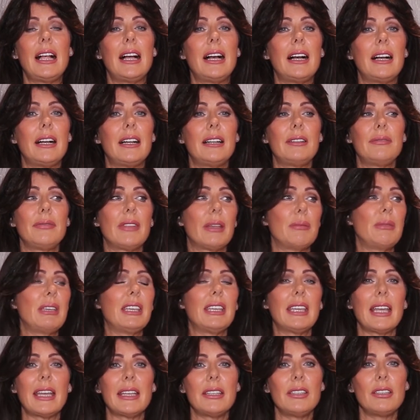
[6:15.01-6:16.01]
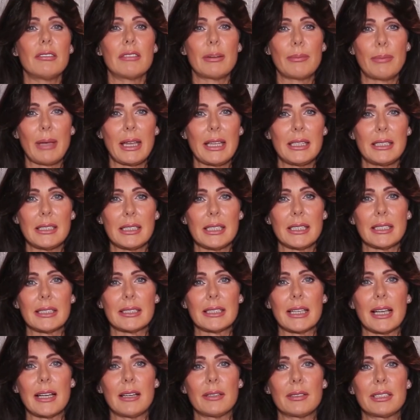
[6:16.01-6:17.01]
I mean, getting your
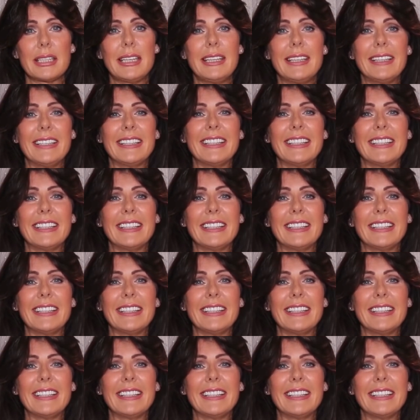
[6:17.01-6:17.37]
appendix out